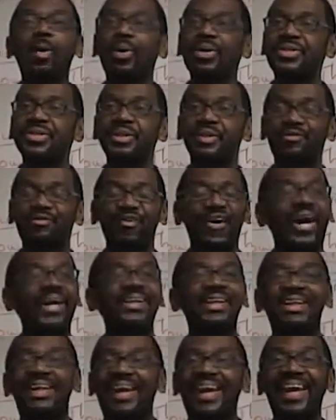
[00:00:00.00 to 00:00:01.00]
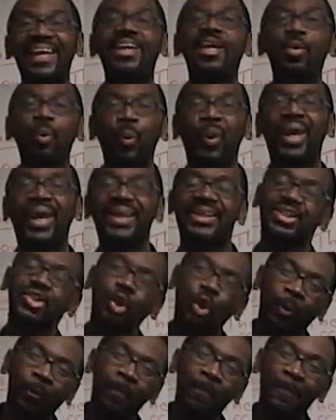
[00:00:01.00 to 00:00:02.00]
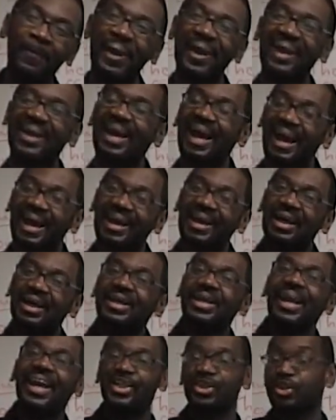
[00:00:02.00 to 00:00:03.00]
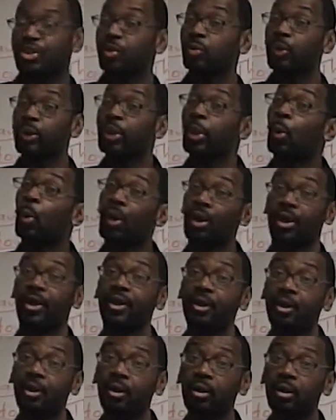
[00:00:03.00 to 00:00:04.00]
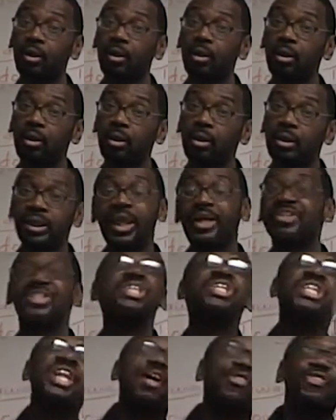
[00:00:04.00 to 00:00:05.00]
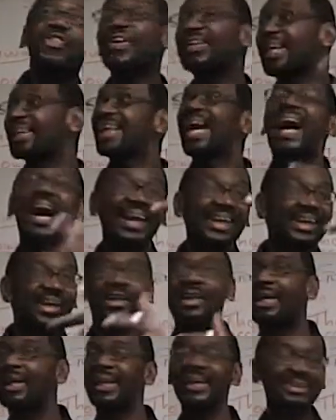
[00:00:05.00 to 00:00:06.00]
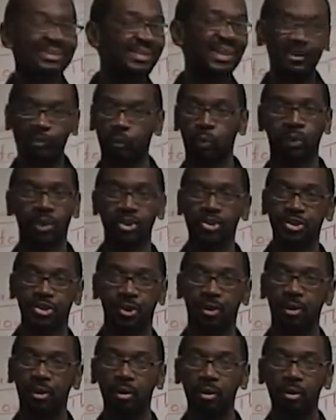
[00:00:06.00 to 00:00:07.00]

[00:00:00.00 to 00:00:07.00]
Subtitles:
wasn't finding any way to make a connection with the word. There's nothing that I can link that word to.